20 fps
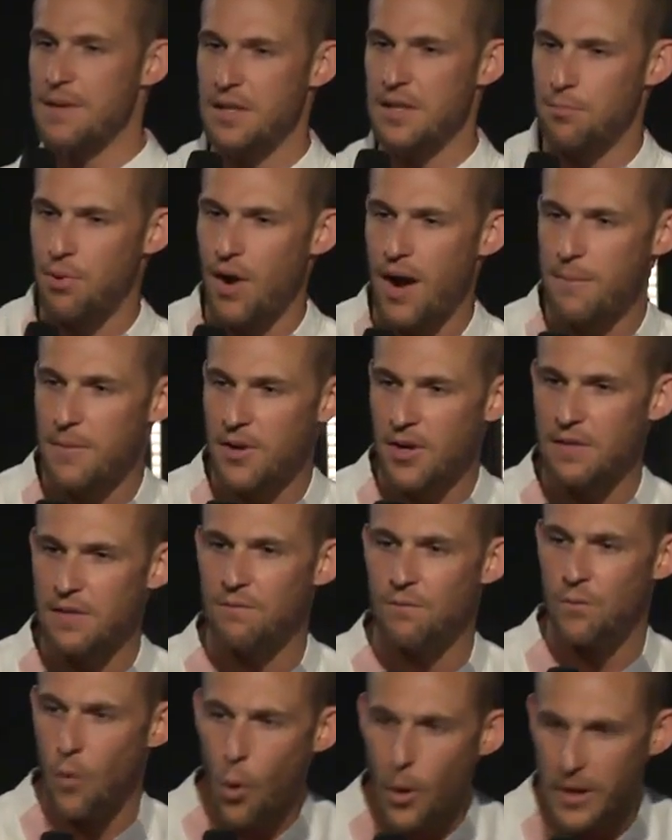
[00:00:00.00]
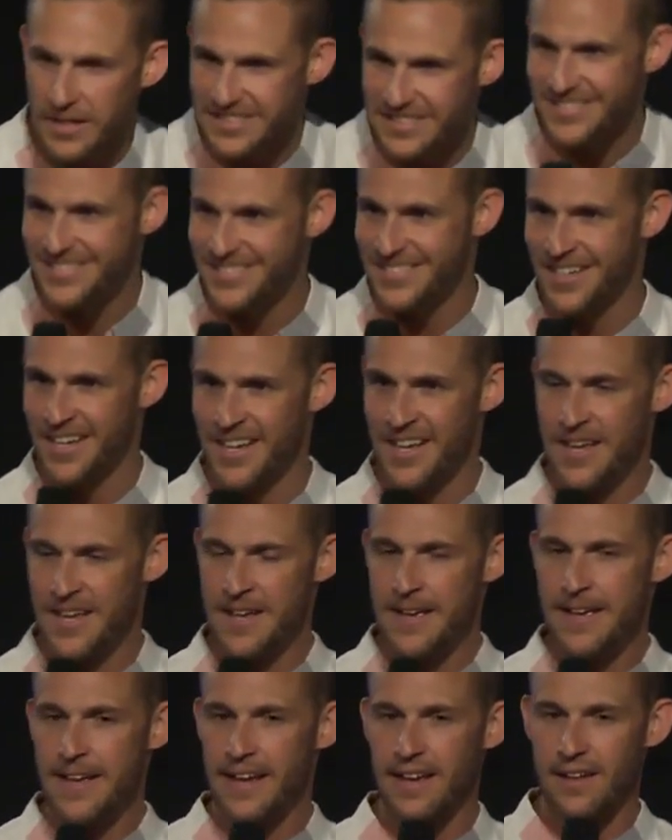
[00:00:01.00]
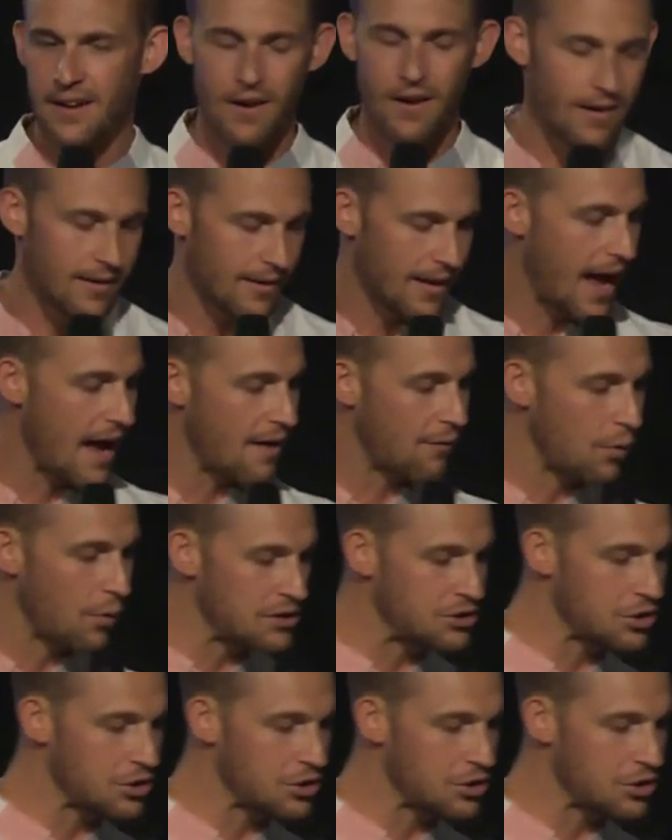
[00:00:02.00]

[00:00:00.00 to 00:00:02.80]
to be the primary voice in our life.